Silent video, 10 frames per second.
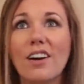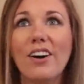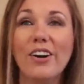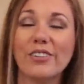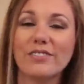
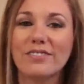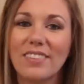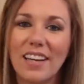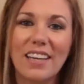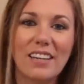oh,
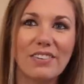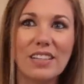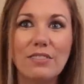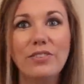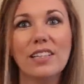I can't
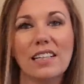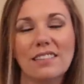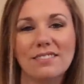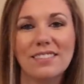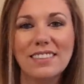really feel
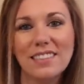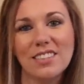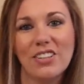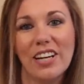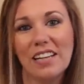it. This
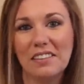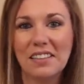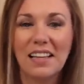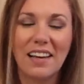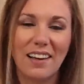is great.
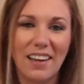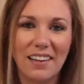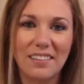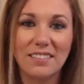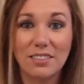
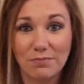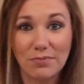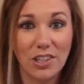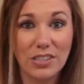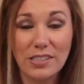And
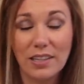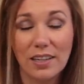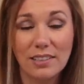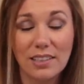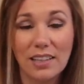honestly,
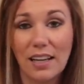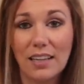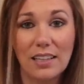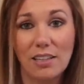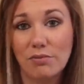guys,
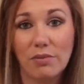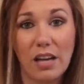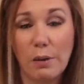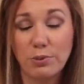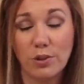I
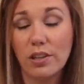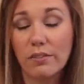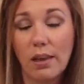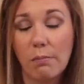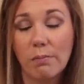absolutely
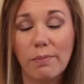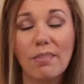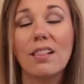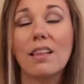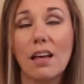love them.
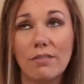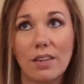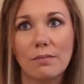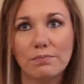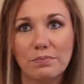Love
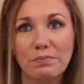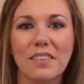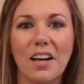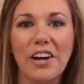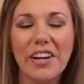them.
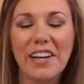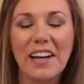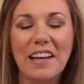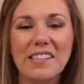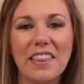All right,
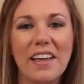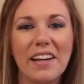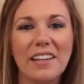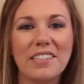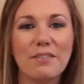guys,
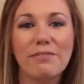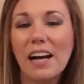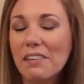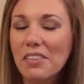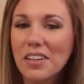that is
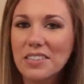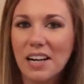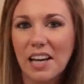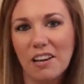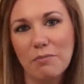five things
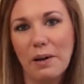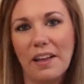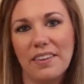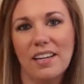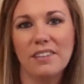that I have
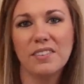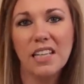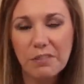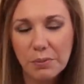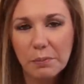bought that have
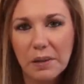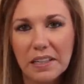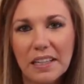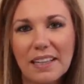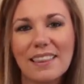saved me
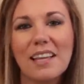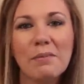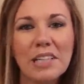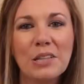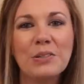money. Let
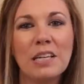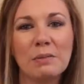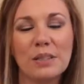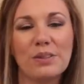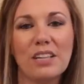me know down
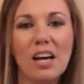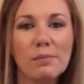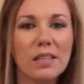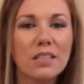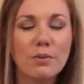below in the
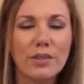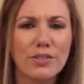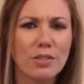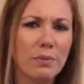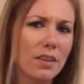comments what are
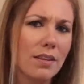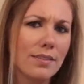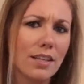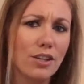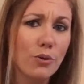some of the
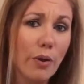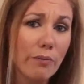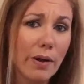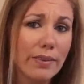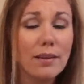things that you
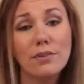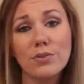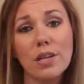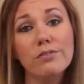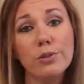have bought that have
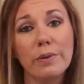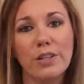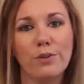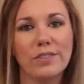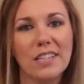saved you
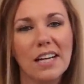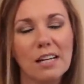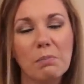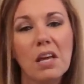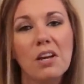money over
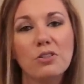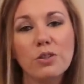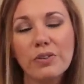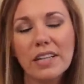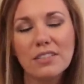time.
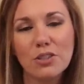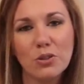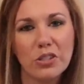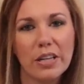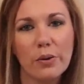Don't forget to
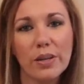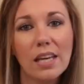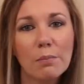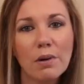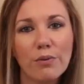go check out
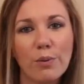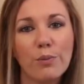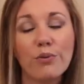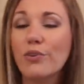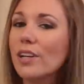Kim
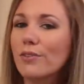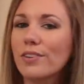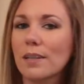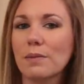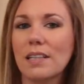from Free to
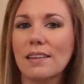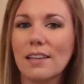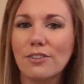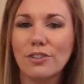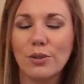Family.
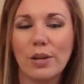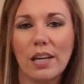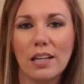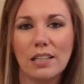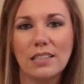Let her know that
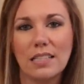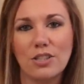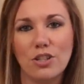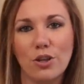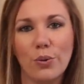Kelly
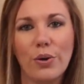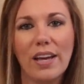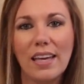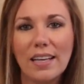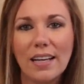sent you.
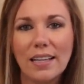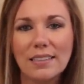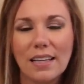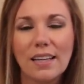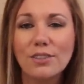
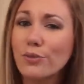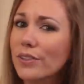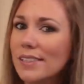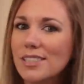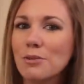And don't
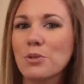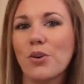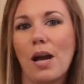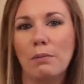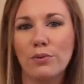forget to
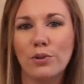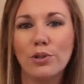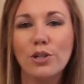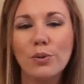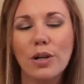subscribe. If you're
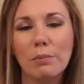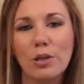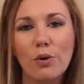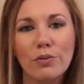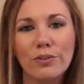new coming
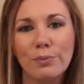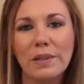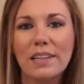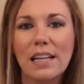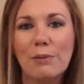over from
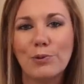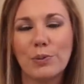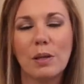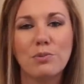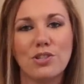the collab from
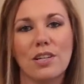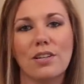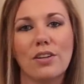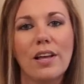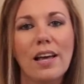Kim's
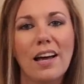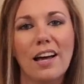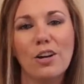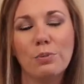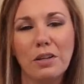channel,
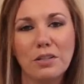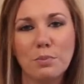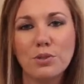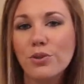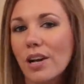I hope that you
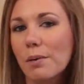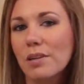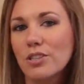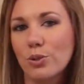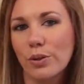subscribe
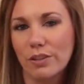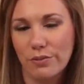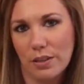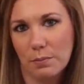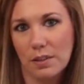and join the
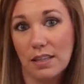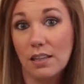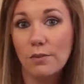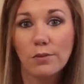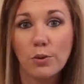family.
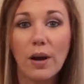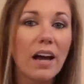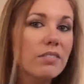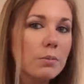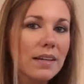And if you
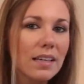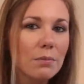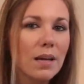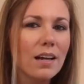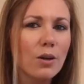haven't met
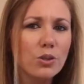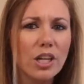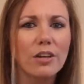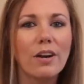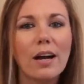Kim yet, go
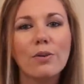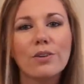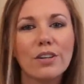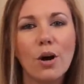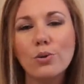check her
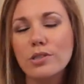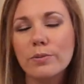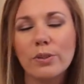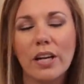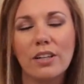out. Go
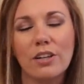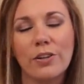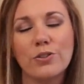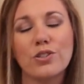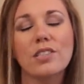subscribe to
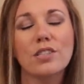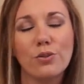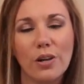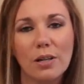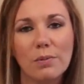her. She's
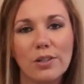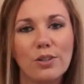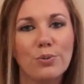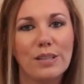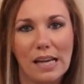incredible.
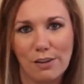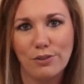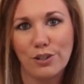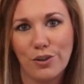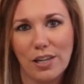You will not
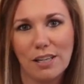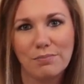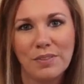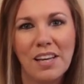regret it.